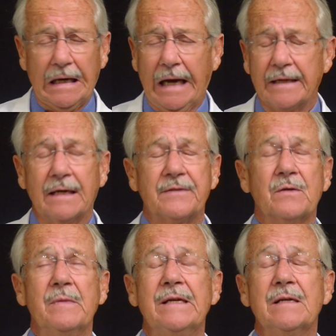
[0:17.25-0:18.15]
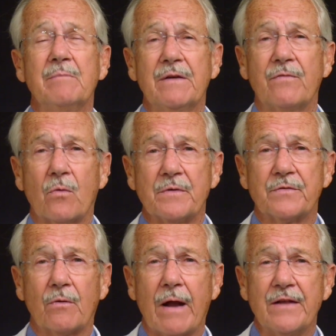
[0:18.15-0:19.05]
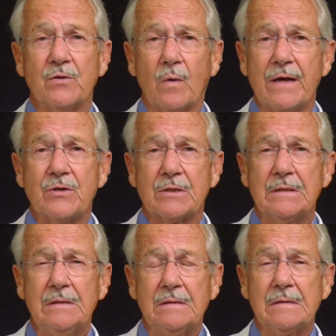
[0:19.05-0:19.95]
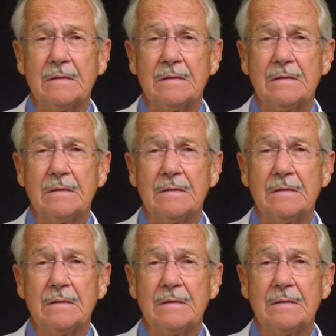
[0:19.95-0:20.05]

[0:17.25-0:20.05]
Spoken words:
I got to meet him before his graduation